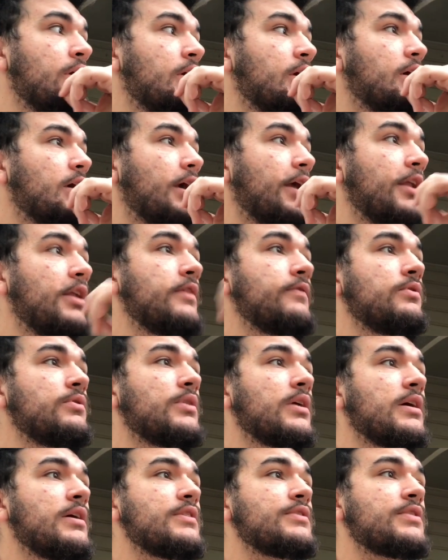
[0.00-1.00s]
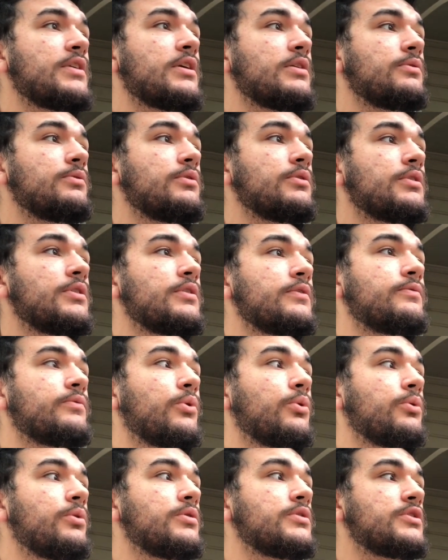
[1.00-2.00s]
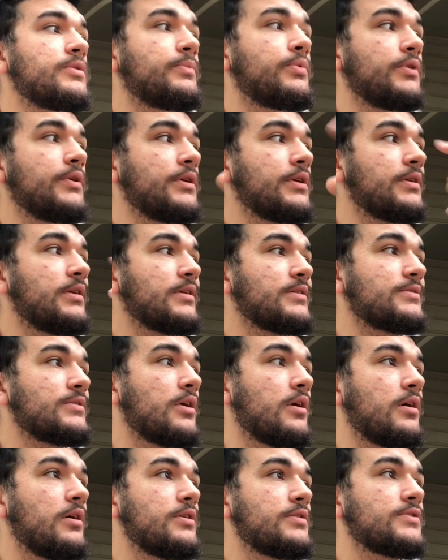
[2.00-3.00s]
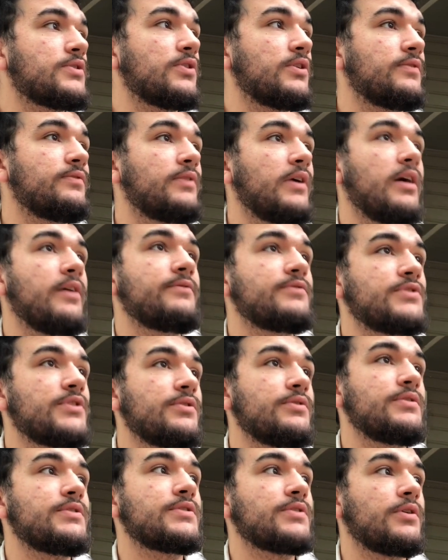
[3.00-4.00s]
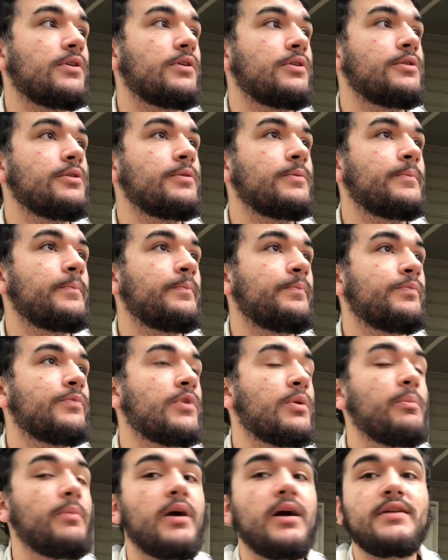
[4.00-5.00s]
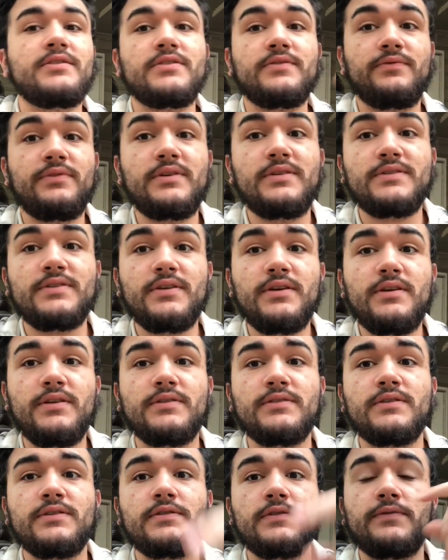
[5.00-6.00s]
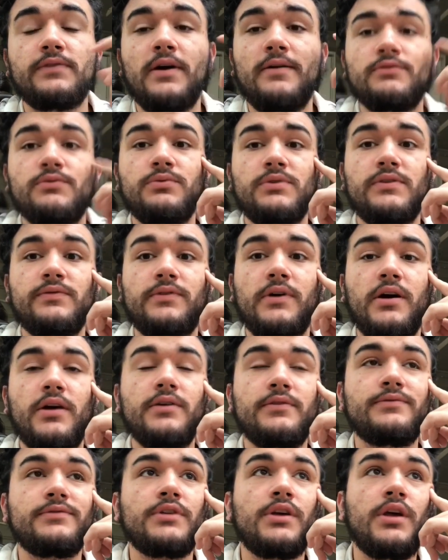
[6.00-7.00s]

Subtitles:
any of you guys that are looking forward to putting an exhaust on a 5 Series car, mine's a V6, it's a 525.